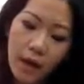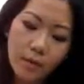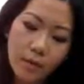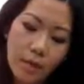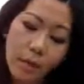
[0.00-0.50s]

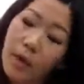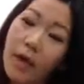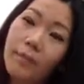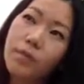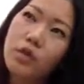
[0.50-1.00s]
I was like,
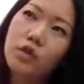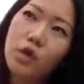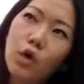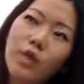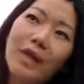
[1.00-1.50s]
okay.
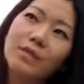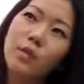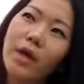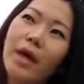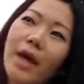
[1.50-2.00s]
So that's
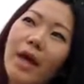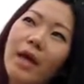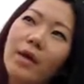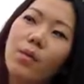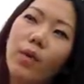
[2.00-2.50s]
when
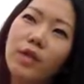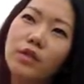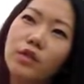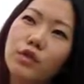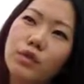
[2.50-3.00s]
I went
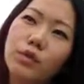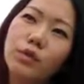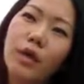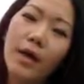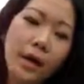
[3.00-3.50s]
to,
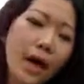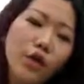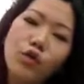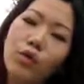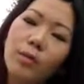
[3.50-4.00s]
I,
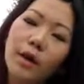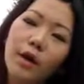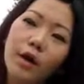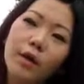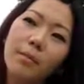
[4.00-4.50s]
I knew in my
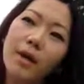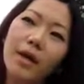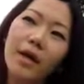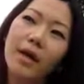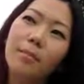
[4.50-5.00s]
heart, in my
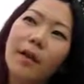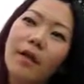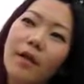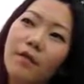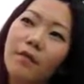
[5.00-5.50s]
head, in my
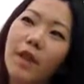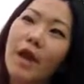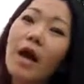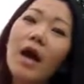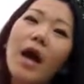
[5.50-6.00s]
life,
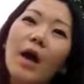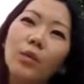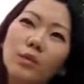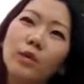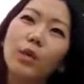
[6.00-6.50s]
like,
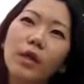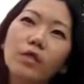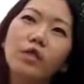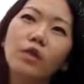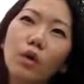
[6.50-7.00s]
I was
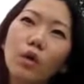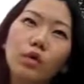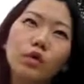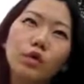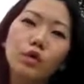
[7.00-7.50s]
going to
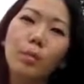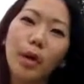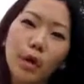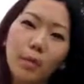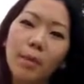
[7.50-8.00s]
go to the
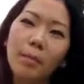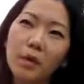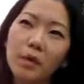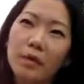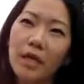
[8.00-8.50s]
Parliament
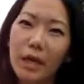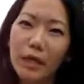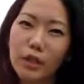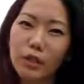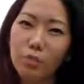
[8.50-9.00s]
building
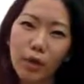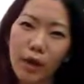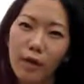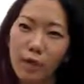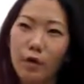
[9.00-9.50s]
and just
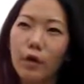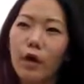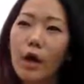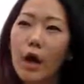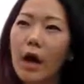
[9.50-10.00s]
pray
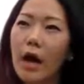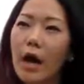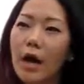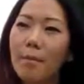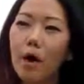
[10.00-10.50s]
for
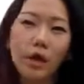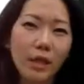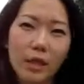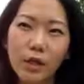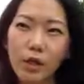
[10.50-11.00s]
um, our
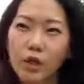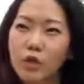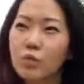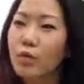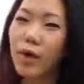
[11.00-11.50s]

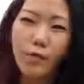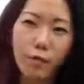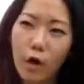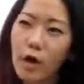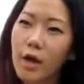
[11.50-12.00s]
leaders, pray
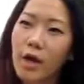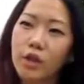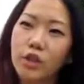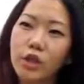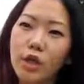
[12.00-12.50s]
for our
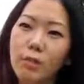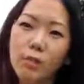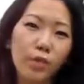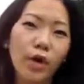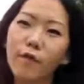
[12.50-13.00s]
nation,
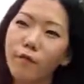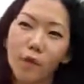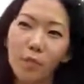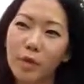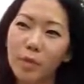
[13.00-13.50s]
pray for
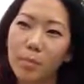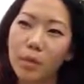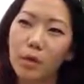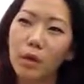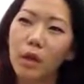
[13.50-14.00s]
the
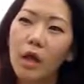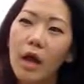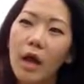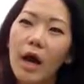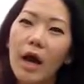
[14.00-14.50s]
people,
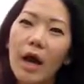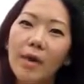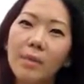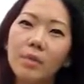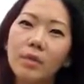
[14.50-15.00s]

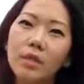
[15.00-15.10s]
um,